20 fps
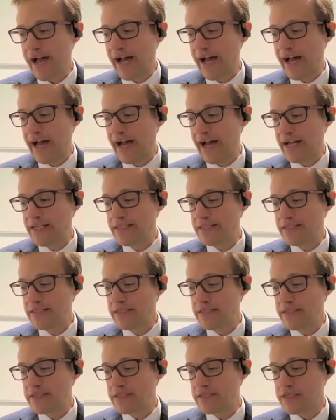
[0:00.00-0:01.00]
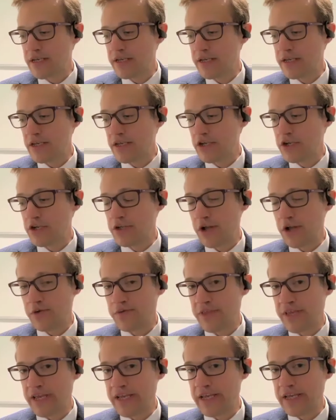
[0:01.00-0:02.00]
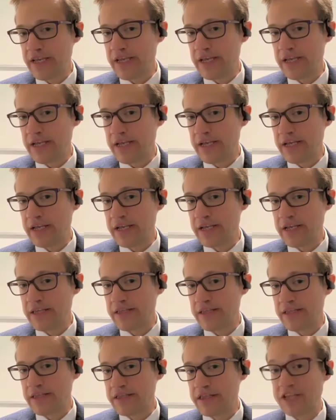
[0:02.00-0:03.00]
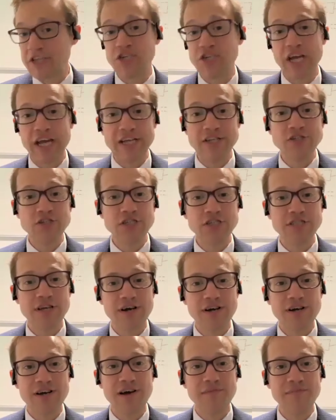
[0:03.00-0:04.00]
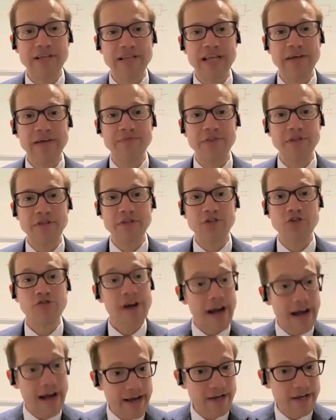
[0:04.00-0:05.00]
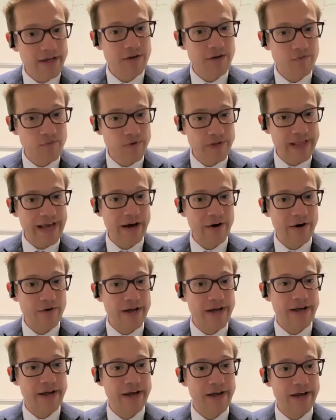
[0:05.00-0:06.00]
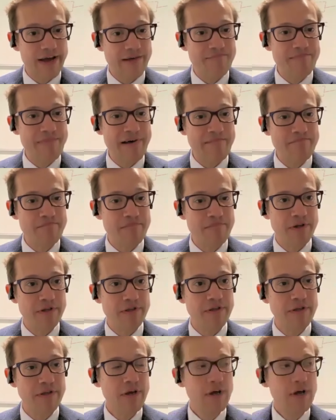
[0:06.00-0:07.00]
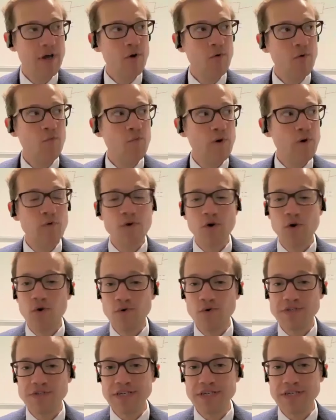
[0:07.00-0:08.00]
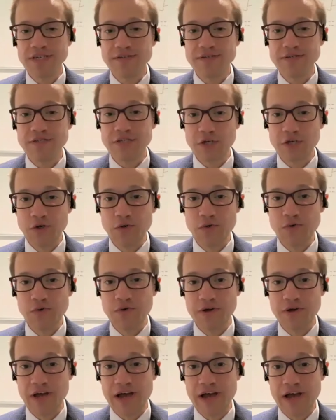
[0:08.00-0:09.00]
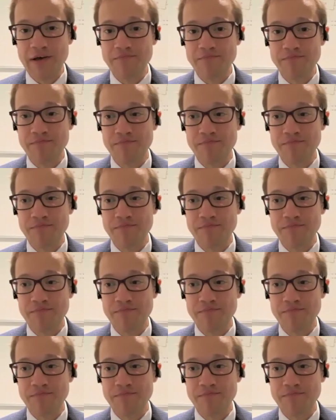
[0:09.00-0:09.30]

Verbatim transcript: and you know the the changes that are coming down the track without amendment will cause it to uh,